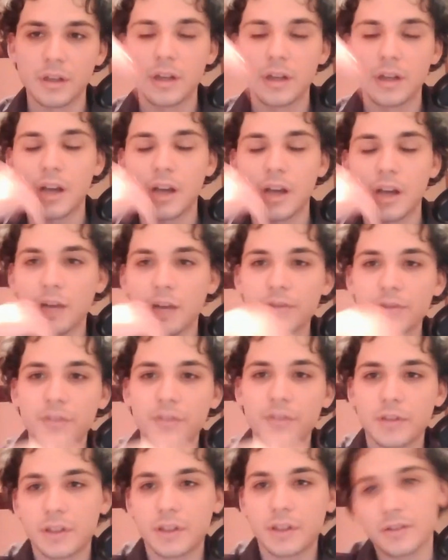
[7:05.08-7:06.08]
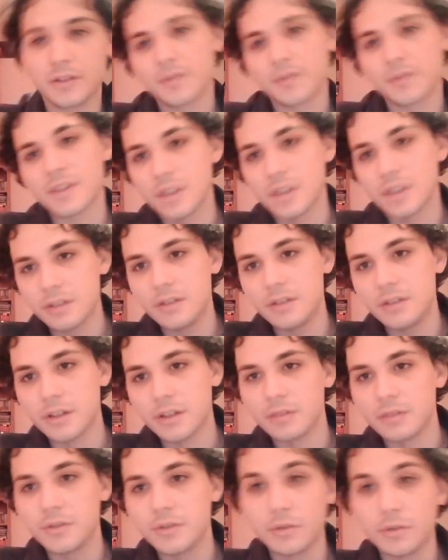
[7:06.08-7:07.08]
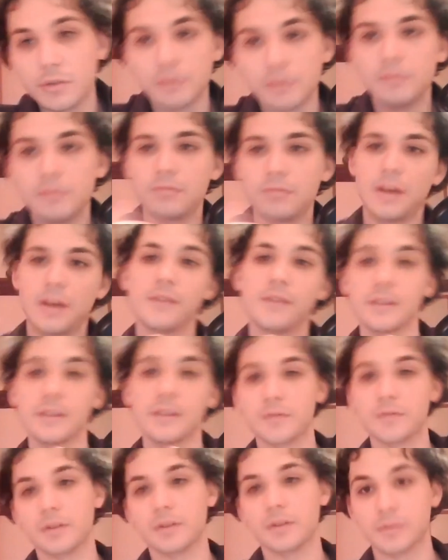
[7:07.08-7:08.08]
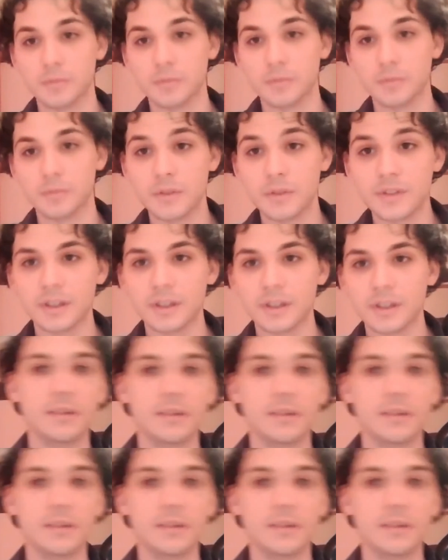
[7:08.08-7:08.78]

And coming from, because obviously, you know, you're heavily involved in music now,